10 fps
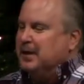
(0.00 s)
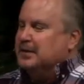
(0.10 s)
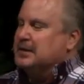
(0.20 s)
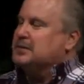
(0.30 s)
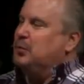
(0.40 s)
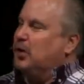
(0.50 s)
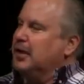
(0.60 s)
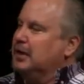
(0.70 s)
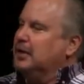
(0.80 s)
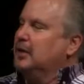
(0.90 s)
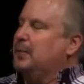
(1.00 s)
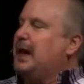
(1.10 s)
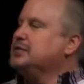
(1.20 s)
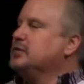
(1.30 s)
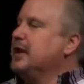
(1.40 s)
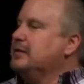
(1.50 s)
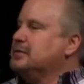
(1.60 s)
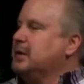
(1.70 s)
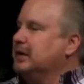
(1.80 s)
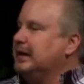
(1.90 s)
this morning, you know, Pastor Dave
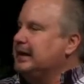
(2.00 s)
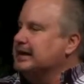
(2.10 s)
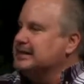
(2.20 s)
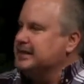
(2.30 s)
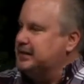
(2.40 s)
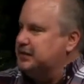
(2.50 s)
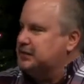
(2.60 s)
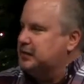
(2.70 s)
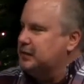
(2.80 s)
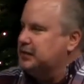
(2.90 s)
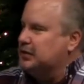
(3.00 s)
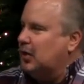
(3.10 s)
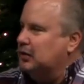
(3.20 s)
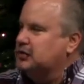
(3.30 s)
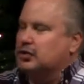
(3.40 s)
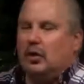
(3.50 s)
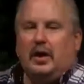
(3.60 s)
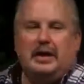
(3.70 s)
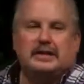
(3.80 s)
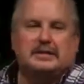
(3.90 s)
has been leading us in this series called
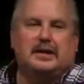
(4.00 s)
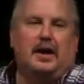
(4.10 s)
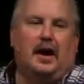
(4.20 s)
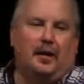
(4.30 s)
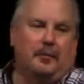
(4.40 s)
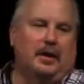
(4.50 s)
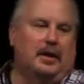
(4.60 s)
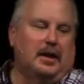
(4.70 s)
Joy Has Come.